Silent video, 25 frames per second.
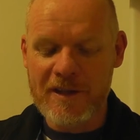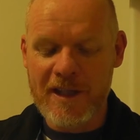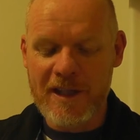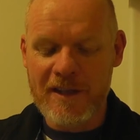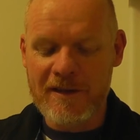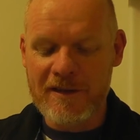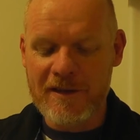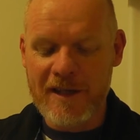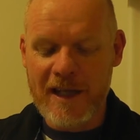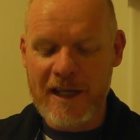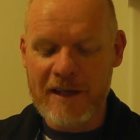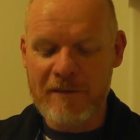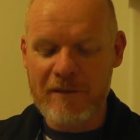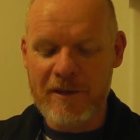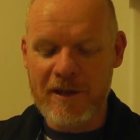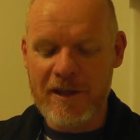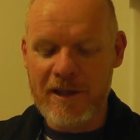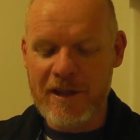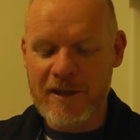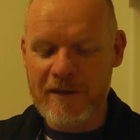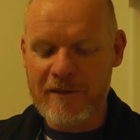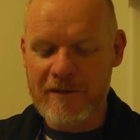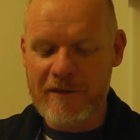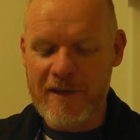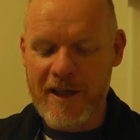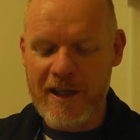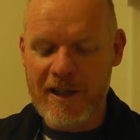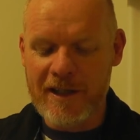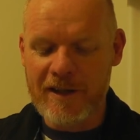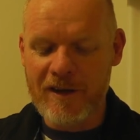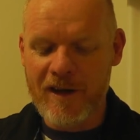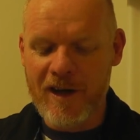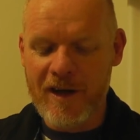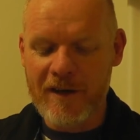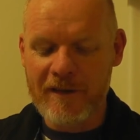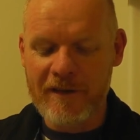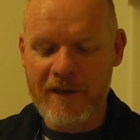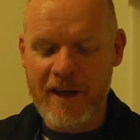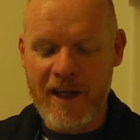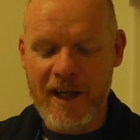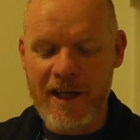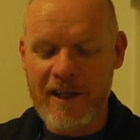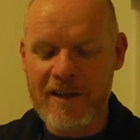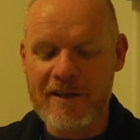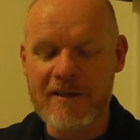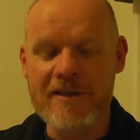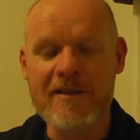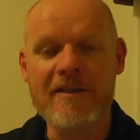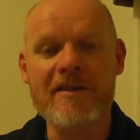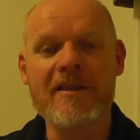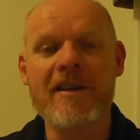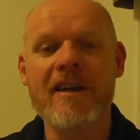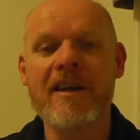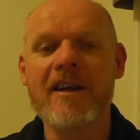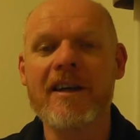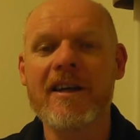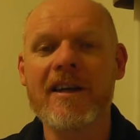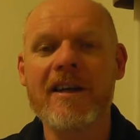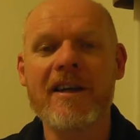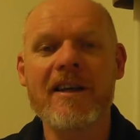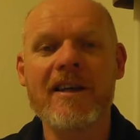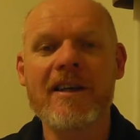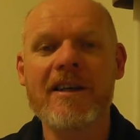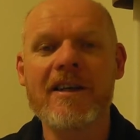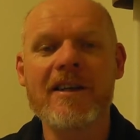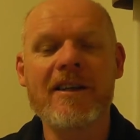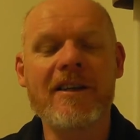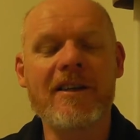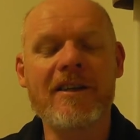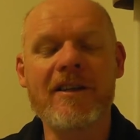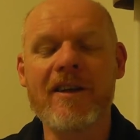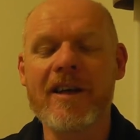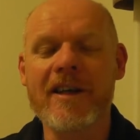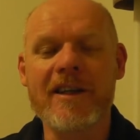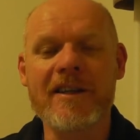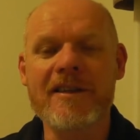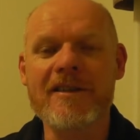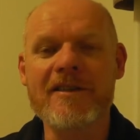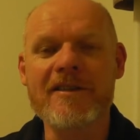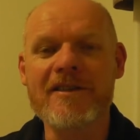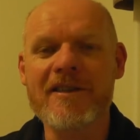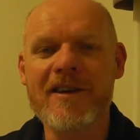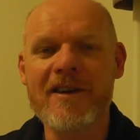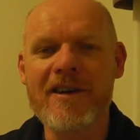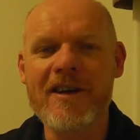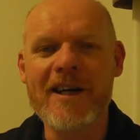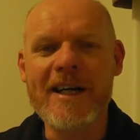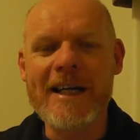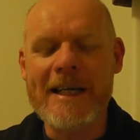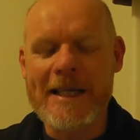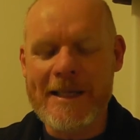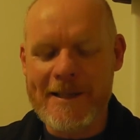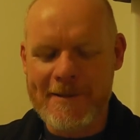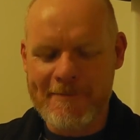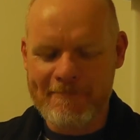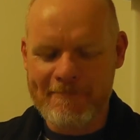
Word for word: each day we live, then life ends like a sigh.